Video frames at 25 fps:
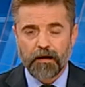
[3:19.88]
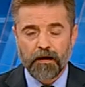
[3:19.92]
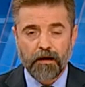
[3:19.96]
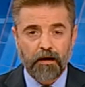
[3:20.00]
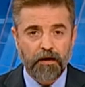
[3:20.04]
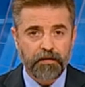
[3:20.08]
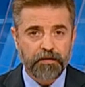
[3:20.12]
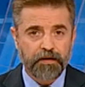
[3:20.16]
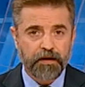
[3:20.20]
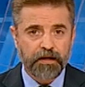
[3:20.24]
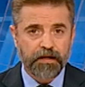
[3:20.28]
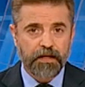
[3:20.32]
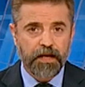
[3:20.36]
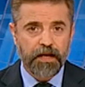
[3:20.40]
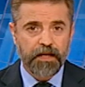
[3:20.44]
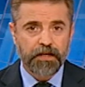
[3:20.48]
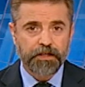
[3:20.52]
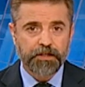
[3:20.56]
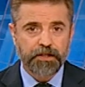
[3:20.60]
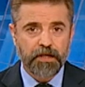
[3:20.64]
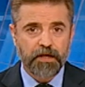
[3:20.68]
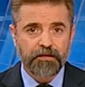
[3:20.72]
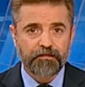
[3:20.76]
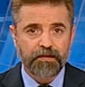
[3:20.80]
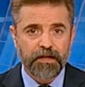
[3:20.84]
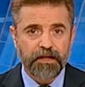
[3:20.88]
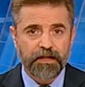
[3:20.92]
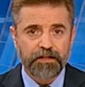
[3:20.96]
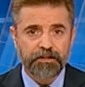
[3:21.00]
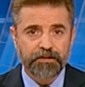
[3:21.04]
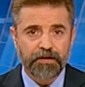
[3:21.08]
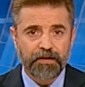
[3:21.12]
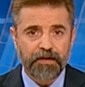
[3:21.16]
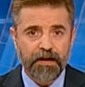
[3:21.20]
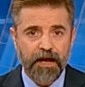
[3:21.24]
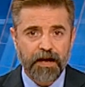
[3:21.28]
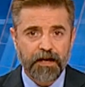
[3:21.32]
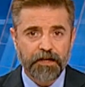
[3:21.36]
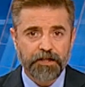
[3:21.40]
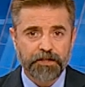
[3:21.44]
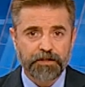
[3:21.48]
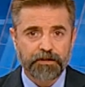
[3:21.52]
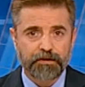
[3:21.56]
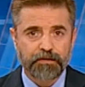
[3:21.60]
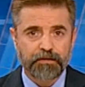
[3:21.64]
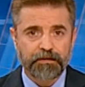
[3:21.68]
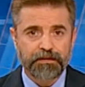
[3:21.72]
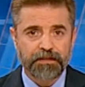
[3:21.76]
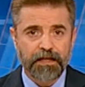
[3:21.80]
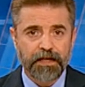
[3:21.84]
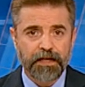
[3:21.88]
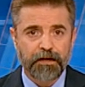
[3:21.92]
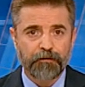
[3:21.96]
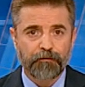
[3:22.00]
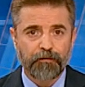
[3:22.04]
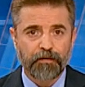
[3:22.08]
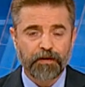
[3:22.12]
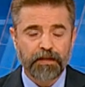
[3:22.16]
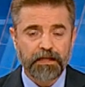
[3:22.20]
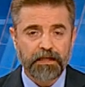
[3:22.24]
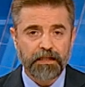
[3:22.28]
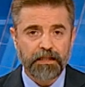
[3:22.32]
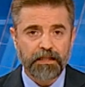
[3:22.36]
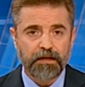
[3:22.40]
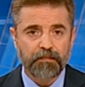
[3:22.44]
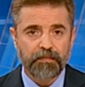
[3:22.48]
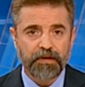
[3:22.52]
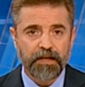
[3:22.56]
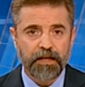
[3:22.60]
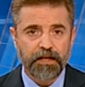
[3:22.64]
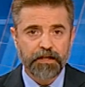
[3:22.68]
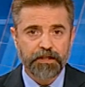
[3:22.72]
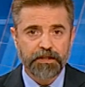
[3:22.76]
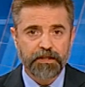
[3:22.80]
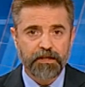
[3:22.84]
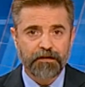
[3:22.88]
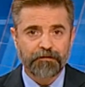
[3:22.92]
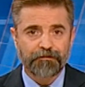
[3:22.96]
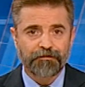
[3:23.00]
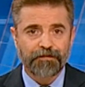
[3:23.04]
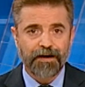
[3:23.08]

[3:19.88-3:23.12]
On the occasion of International Day for the Elimination of